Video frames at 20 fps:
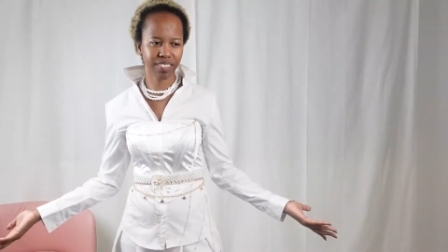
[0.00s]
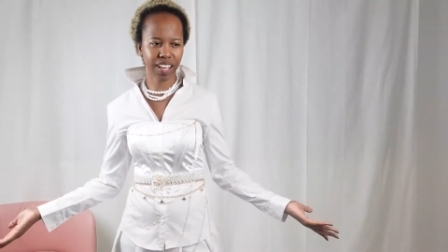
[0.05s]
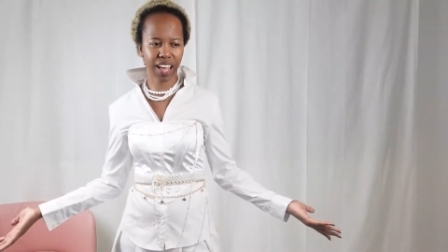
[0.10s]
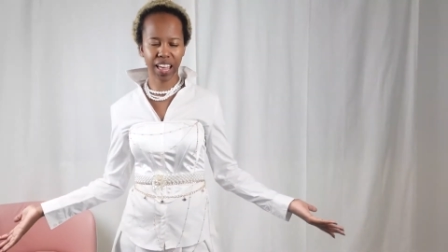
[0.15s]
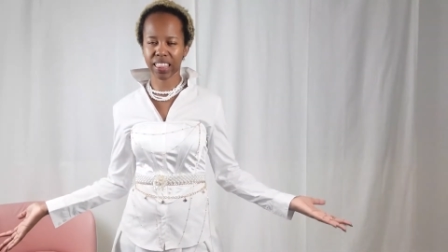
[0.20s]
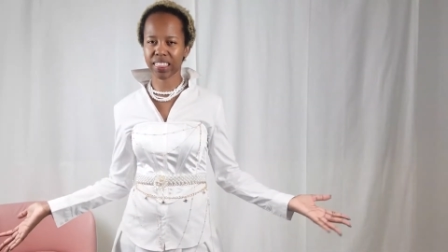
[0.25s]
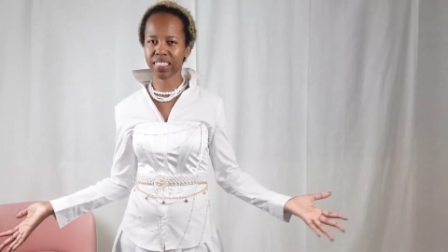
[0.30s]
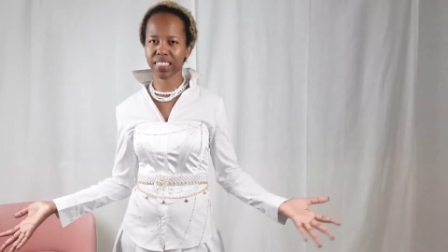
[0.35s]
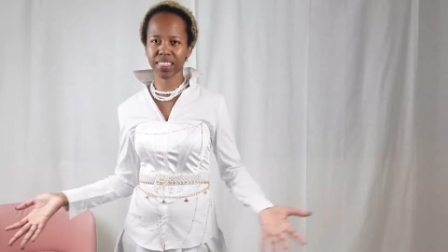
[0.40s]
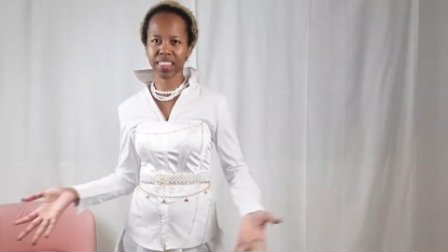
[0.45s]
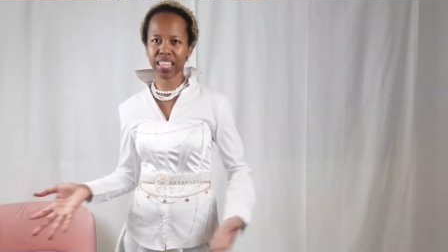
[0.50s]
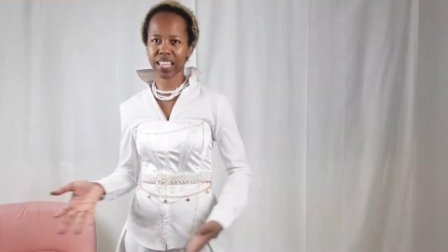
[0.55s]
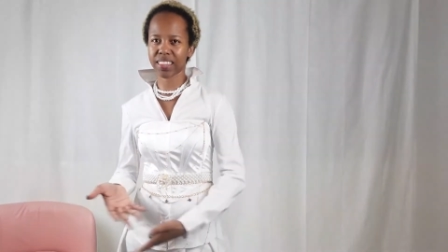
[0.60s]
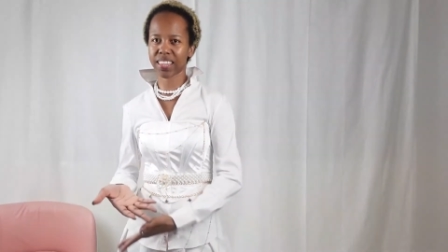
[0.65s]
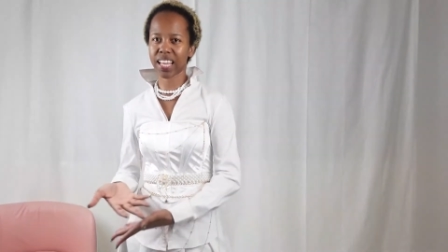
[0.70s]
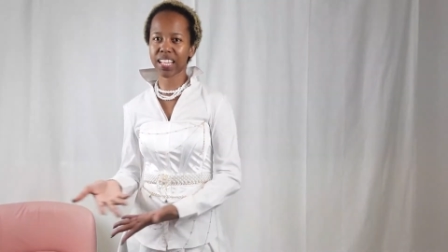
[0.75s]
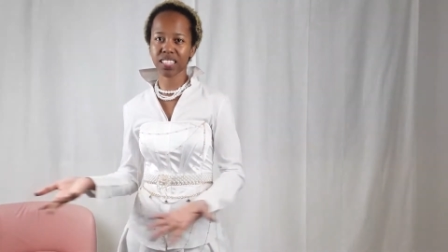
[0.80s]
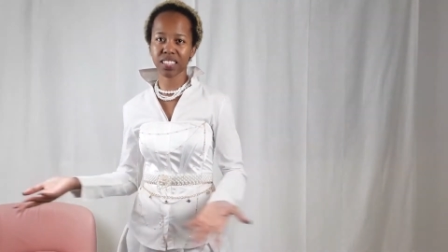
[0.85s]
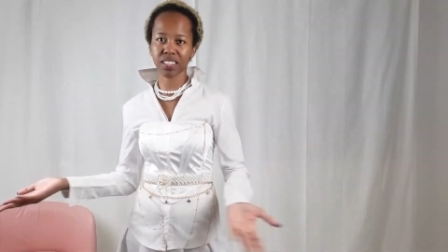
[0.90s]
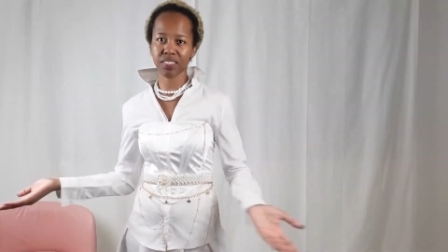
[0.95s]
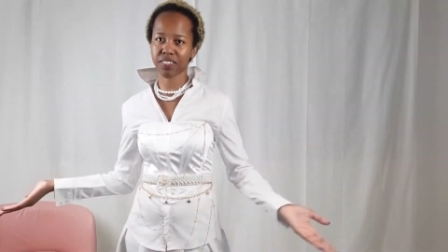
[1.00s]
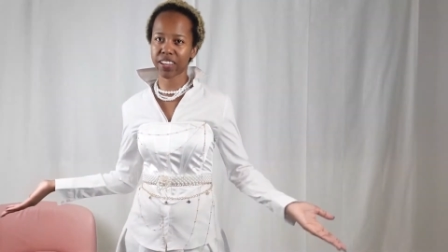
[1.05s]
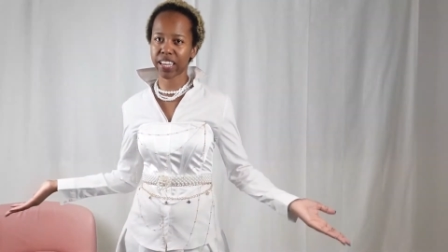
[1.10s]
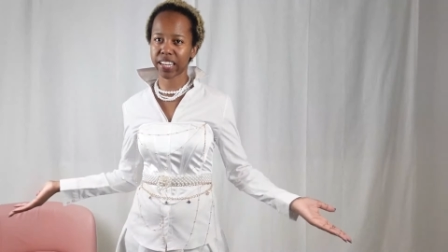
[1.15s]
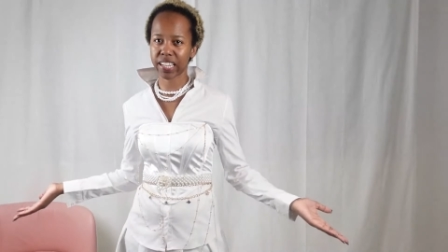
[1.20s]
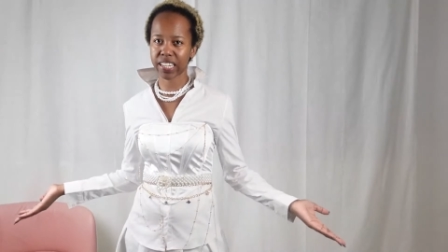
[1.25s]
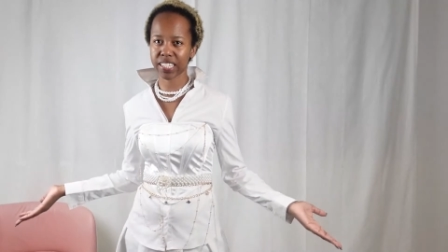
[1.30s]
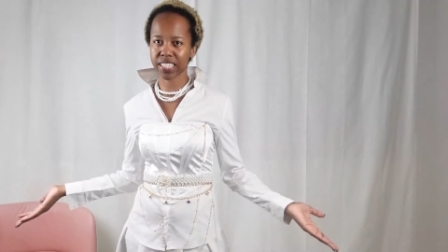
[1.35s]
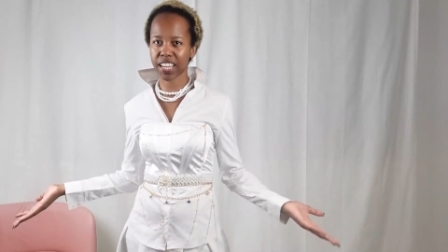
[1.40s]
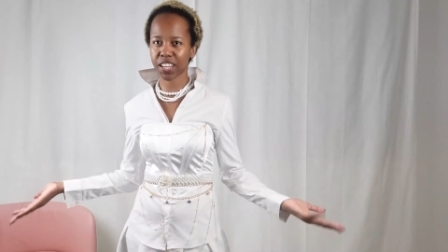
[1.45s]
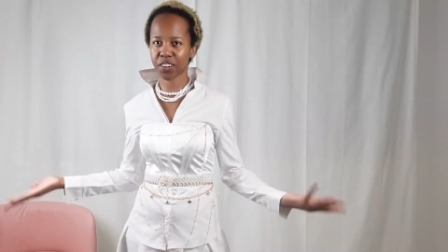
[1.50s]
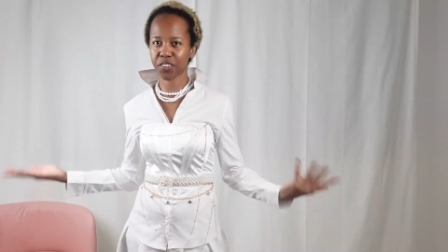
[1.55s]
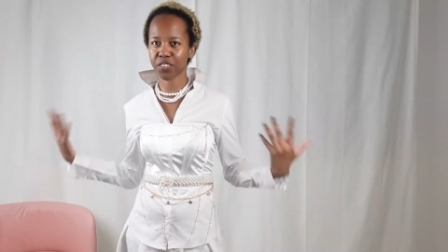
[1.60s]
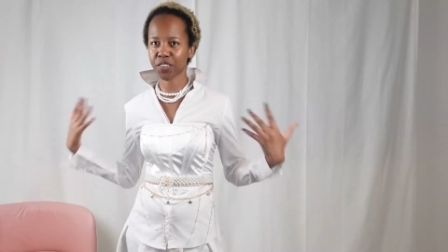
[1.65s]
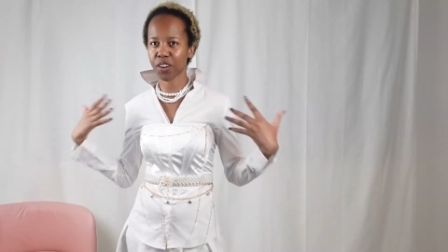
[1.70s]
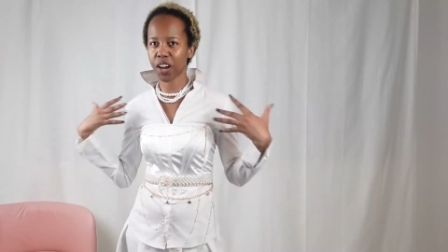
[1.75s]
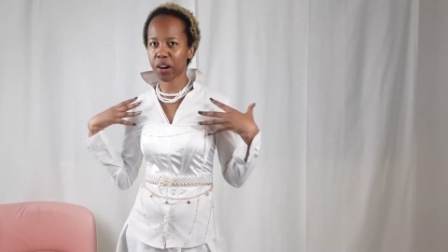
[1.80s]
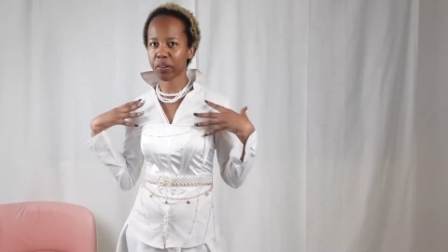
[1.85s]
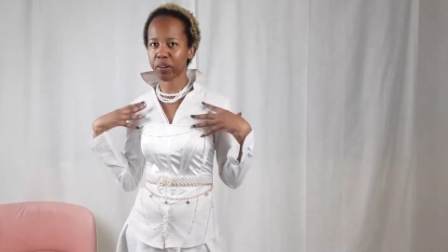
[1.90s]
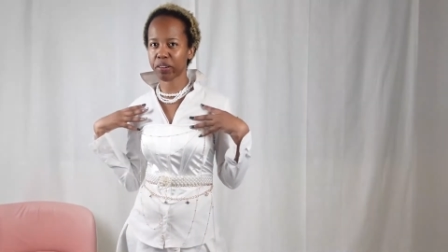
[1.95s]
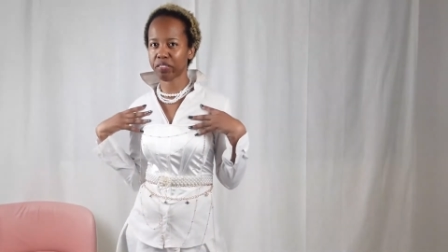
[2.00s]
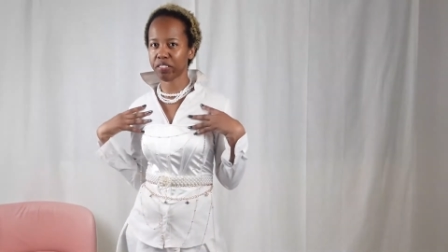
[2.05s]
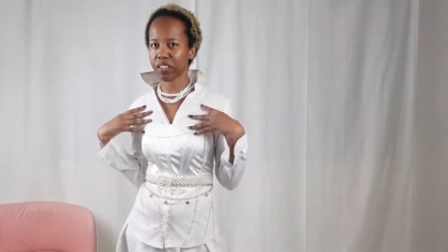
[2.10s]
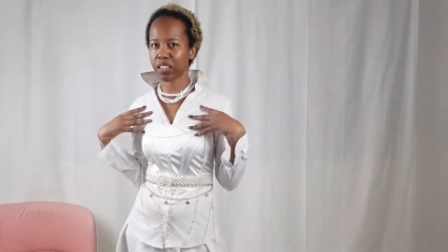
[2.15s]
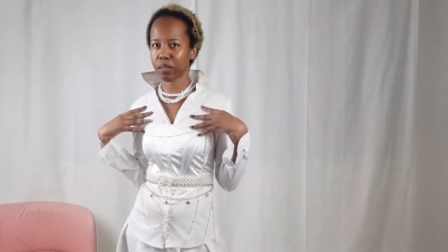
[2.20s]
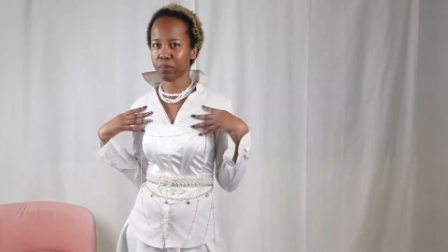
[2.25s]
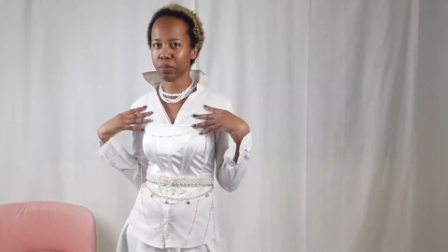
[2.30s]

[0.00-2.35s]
I that's the verdict. I don't know how I feel